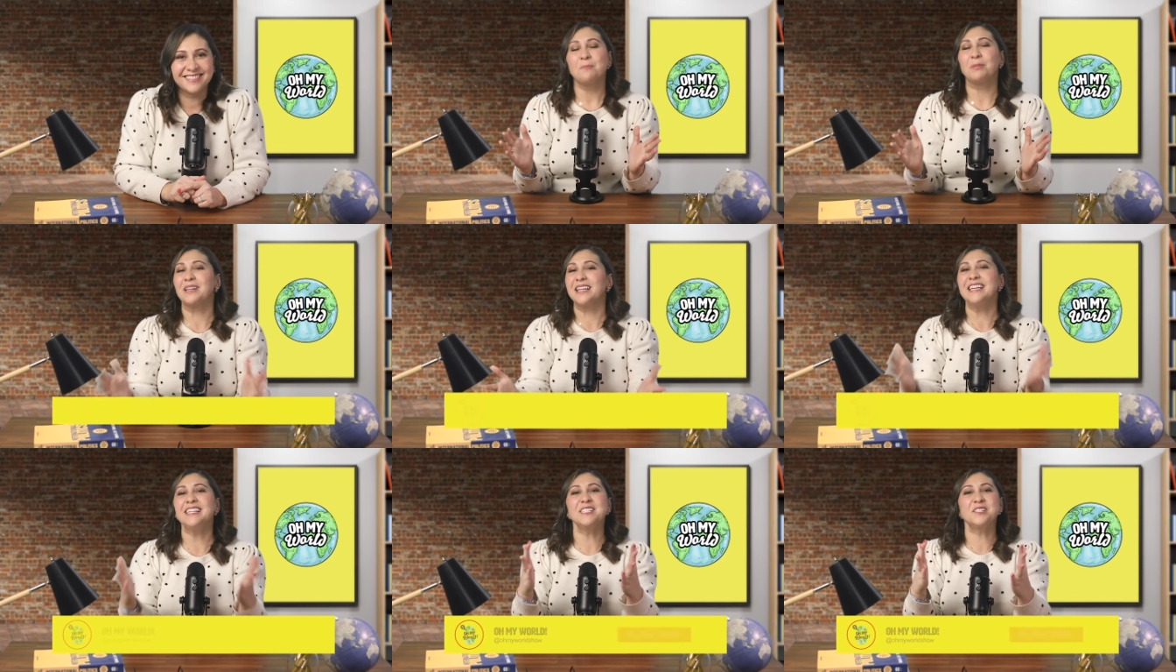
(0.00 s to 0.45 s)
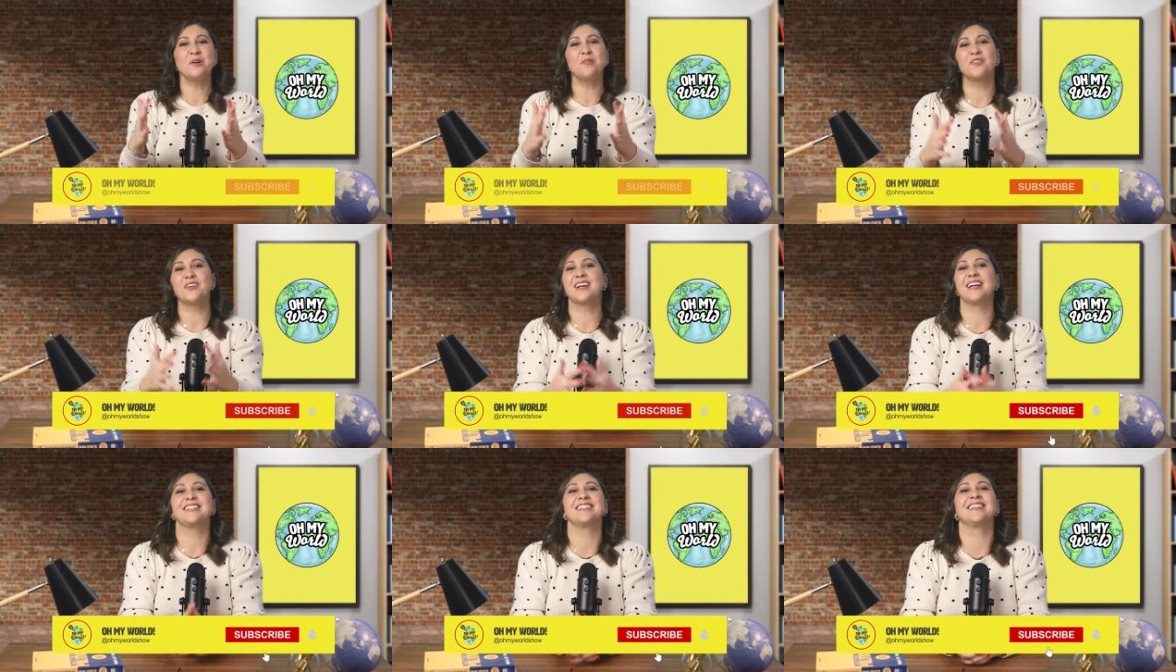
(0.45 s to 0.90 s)
Please don't
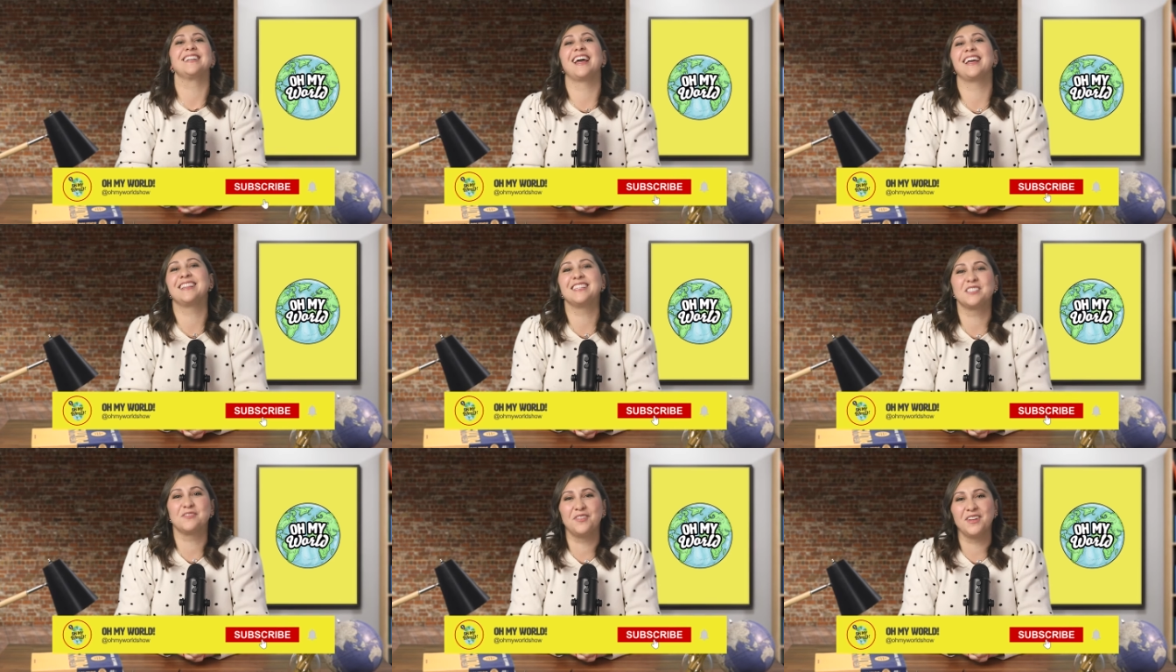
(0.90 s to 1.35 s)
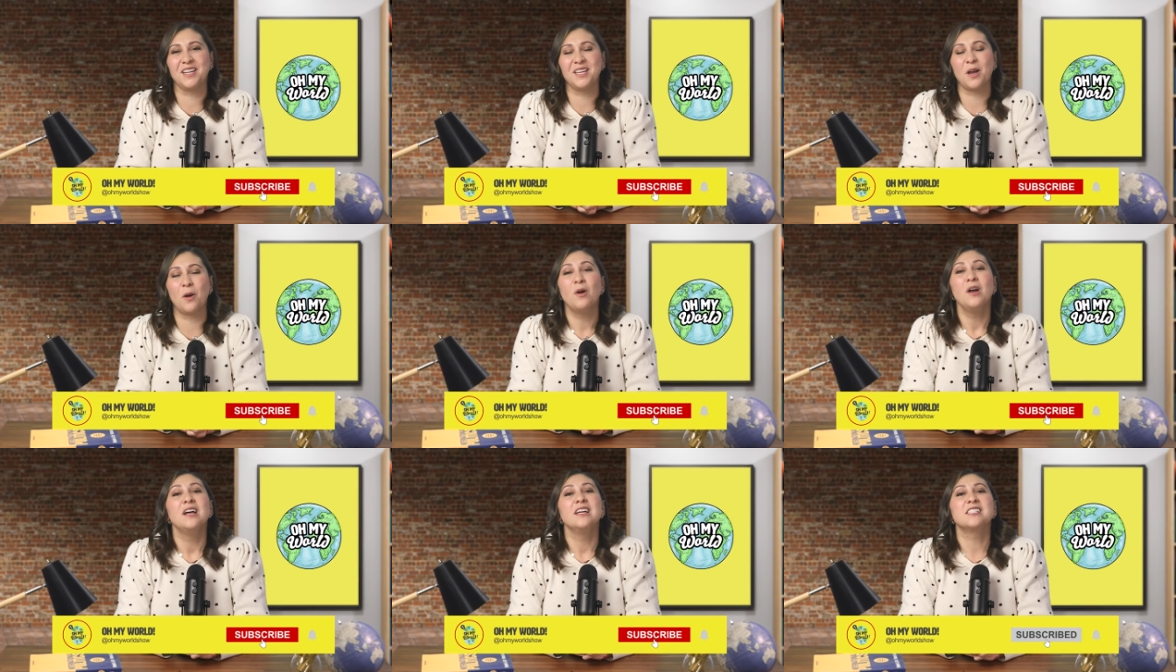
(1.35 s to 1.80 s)
forget to like this
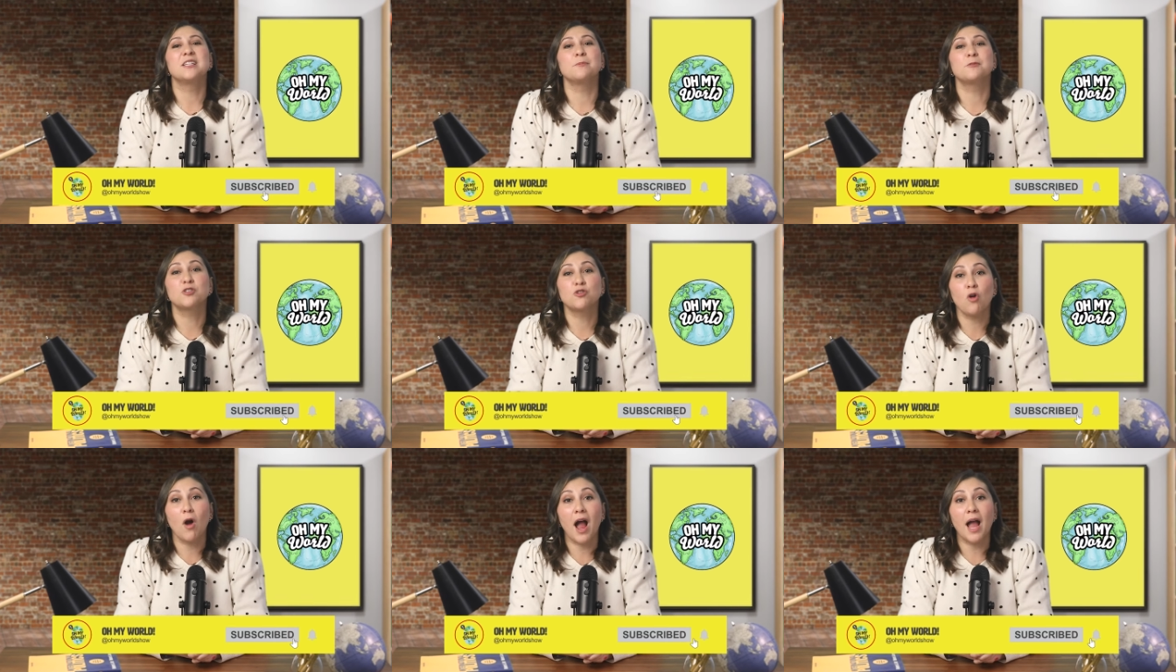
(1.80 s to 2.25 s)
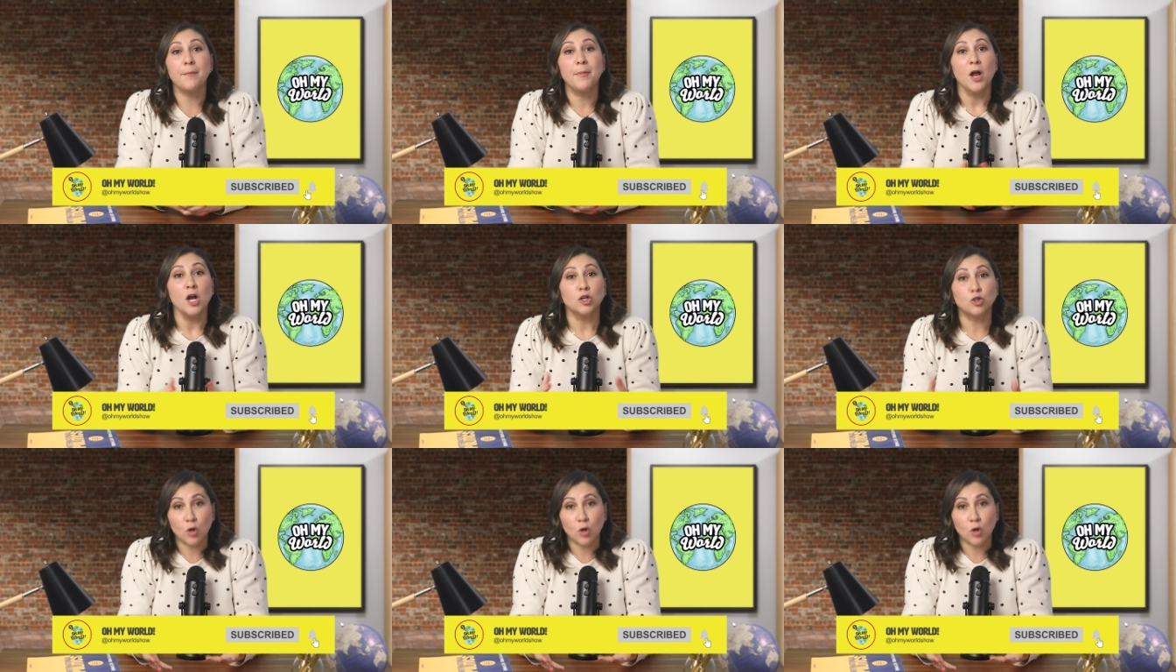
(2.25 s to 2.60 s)
video, subscribe,